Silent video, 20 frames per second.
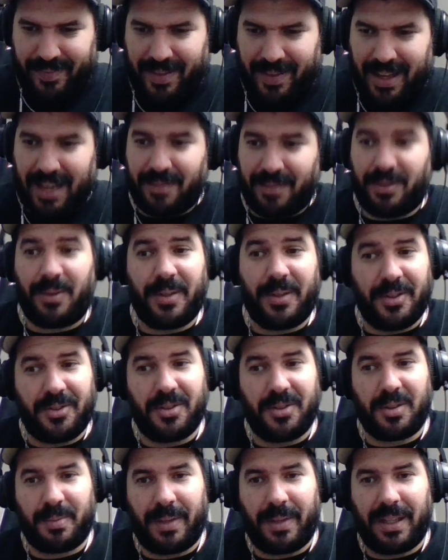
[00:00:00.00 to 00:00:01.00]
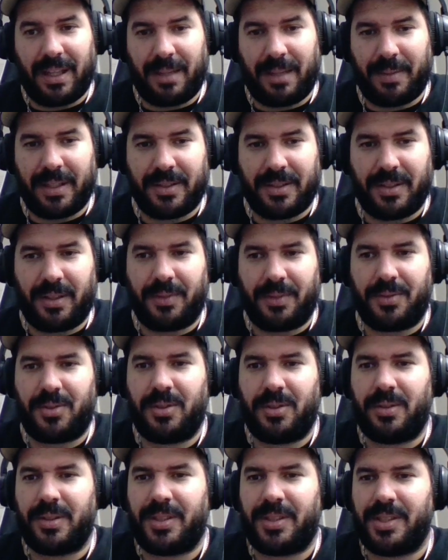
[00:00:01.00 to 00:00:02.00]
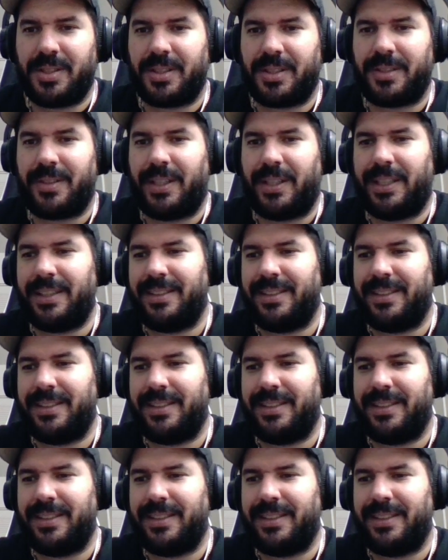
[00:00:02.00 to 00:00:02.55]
I've always just played like myself too, which isn't great.